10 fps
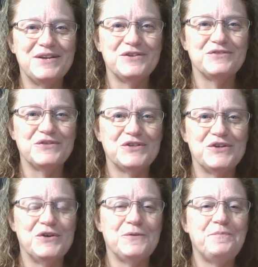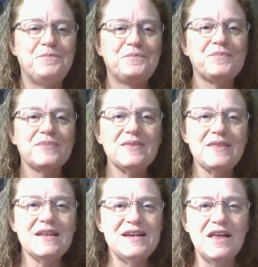useful to you.
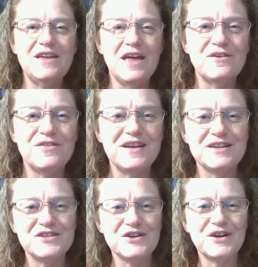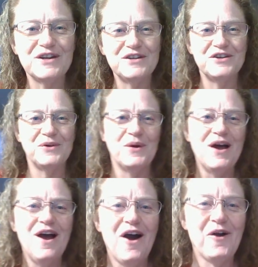Now the other things you're going to do
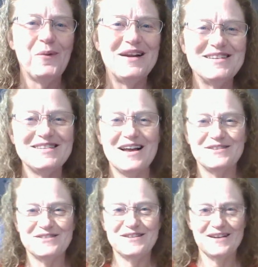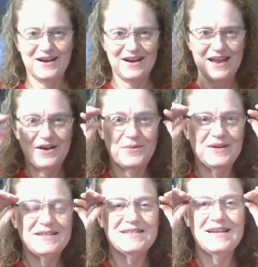are what it sounds like are
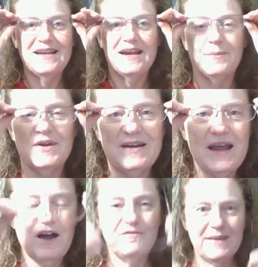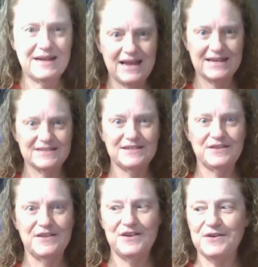really silly, and I'm going to take off my glasses
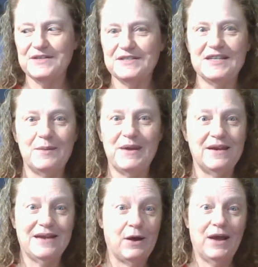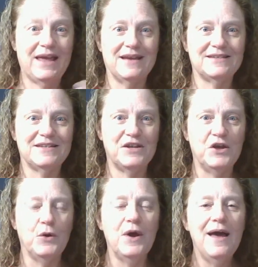so that you can see me. Now I can't see
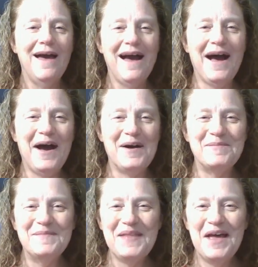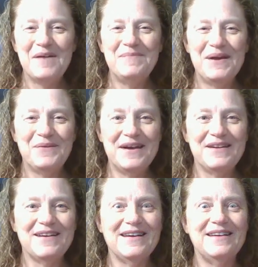you, but what
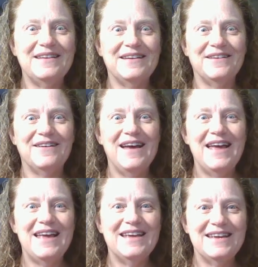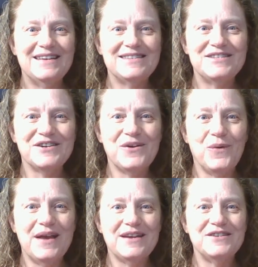you're going to do is you're
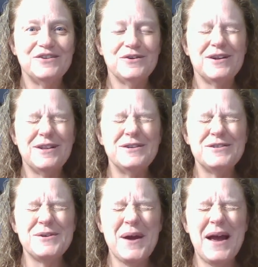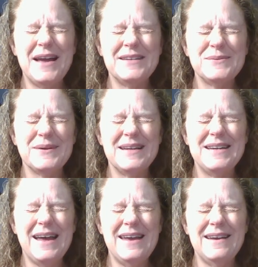going to close your eyes really
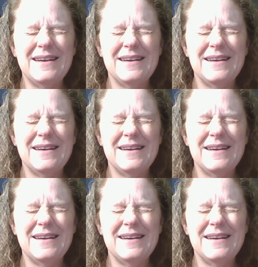tight.